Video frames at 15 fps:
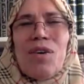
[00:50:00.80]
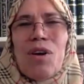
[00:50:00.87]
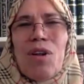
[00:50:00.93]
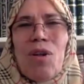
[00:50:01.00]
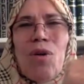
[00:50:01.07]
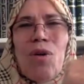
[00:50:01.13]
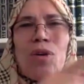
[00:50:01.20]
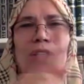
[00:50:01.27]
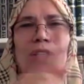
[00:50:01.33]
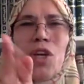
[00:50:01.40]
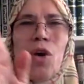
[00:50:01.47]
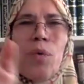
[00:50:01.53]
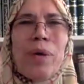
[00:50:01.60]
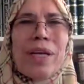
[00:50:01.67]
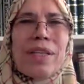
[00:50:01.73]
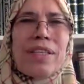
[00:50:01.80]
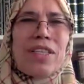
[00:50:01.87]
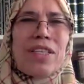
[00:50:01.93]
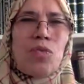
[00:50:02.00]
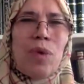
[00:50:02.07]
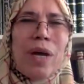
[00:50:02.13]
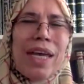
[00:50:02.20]
or roads going
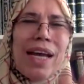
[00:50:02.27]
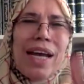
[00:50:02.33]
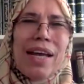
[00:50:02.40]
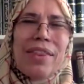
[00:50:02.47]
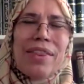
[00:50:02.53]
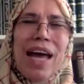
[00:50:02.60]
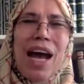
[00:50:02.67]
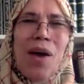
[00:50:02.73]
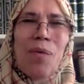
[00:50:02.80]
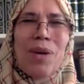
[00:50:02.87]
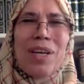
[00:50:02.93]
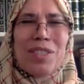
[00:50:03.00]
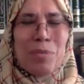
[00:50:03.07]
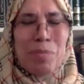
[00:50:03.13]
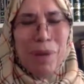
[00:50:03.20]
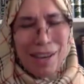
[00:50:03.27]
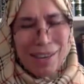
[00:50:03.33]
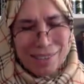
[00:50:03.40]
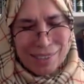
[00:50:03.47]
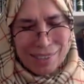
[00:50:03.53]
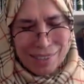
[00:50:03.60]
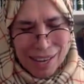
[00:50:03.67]
this way and that way,
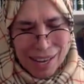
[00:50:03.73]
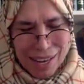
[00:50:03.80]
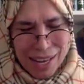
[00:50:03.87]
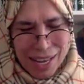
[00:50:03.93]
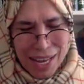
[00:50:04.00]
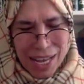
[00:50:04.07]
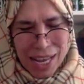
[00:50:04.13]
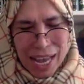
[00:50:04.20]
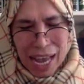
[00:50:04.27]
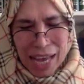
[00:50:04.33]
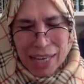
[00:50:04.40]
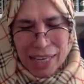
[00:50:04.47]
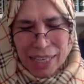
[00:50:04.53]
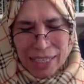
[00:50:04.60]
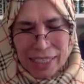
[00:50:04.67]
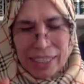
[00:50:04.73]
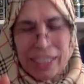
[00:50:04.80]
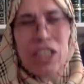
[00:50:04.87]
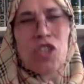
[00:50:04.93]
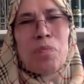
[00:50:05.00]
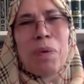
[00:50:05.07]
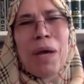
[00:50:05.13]
subhanAllah. And in
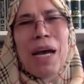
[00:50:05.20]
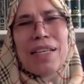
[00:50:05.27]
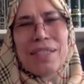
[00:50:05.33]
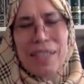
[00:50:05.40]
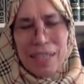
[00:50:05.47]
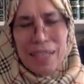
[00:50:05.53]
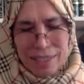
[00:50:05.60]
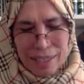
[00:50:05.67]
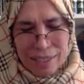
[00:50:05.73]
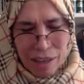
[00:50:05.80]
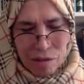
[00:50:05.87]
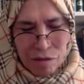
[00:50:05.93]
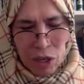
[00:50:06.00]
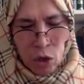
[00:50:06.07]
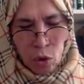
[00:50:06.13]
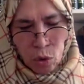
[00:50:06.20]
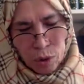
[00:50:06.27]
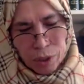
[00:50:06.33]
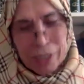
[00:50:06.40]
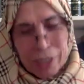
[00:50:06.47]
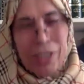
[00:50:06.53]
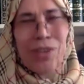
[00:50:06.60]
each pass, there is a devil
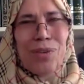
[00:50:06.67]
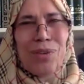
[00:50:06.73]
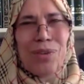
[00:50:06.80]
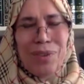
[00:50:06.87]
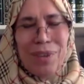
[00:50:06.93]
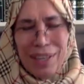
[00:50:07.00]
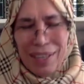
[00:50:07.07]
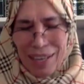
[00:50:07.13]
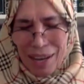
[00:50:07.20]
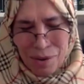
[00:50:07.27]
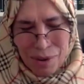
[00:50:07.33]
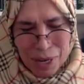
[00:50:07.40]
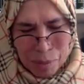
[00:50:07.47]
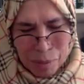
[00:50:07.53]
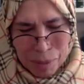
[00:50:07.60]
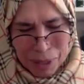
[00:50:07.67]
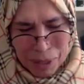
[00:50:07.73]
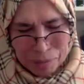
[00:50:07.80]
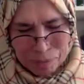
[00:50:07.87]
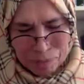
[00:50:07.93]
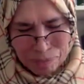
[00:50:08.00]
calling you. Allahu Akbar.